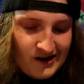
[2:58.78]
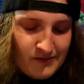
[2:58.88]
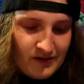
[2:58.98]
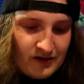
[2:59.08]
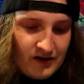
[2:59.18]

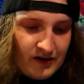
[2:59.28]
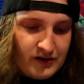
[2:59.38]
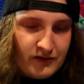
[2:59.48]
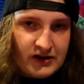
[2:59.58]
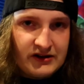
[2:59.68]
I'm not really
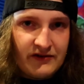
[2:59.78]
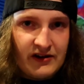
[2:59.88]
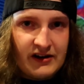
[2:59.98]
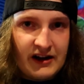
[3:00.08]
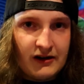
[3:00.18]
a crazy
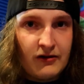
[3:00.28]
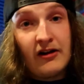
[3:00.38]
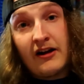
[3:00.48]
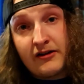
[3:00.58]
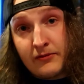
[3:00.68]
fan of yellow
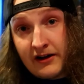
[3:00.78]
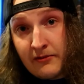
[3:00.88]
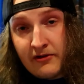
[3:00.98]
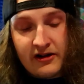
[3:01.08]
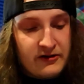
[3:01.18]
to
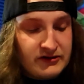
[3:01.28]
begin with,